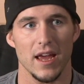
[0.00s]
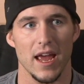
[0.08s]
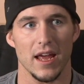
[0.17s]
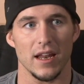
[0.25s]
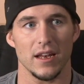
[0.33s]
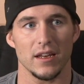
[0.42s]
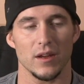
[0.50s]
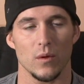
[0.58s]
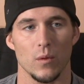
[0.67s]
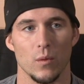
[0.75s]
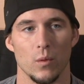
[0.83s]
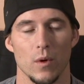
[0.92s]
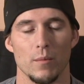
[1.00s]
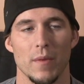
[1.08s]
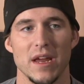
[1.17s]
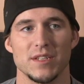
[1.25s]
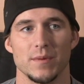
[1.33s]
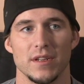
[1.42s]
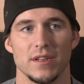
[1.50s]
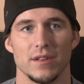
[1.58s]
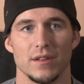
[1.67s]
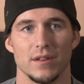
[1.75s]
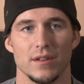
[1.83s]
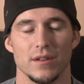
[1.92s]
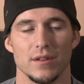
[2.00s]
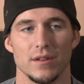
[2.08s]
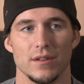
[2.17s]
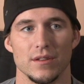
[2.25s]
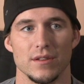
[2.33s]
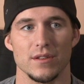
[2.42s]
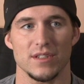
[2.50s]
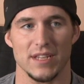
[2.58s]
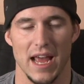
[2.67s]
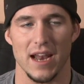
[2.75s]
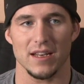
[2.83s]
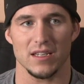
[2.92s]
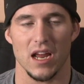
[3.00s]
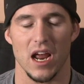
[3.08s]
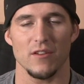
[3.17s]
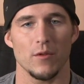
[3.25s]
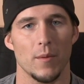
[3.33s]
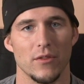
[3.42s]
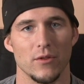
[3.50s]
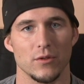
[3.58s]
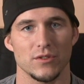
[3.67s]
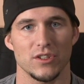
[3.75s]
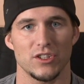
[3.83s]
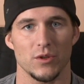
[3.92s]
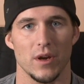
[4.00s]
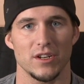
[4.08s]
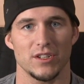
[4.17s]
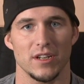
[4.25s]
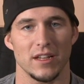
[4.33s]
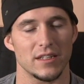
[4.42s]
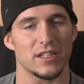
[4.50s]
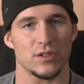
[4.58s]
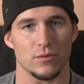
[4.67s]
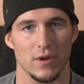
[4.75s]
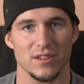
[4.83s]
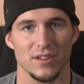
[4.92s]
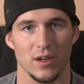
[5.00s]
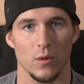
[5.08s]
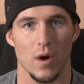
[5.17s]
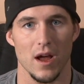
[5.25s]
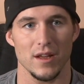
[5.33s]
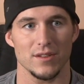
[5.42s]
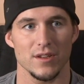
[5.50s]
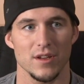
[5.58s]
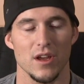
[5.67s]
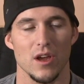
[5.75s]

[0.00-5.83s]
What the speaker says: And what makes me saddest kind of about the whole situation, at least wrestling wise,